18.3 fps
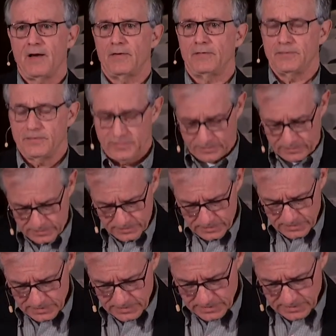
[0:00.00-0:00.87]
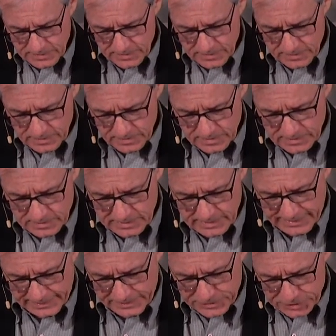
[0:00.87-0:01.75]
out.
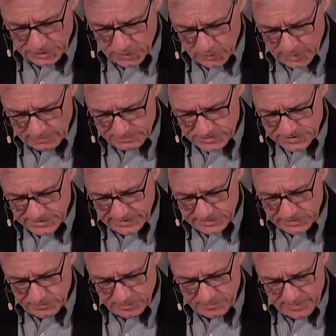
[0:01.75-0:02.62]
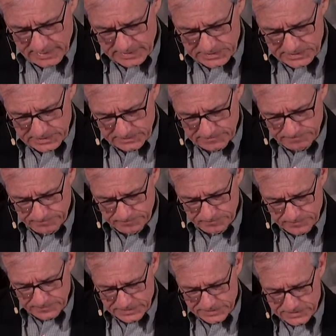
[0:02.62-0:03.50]
And Joab said to Amasa,
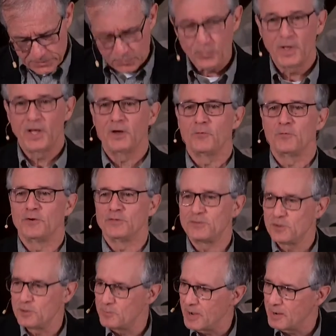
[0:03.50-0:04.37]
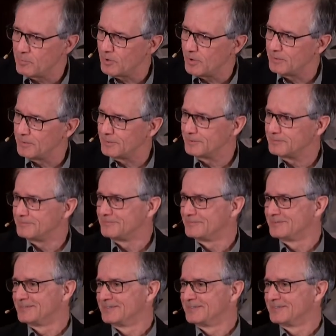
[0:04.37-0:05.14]
'Is it well with you, my brother?'"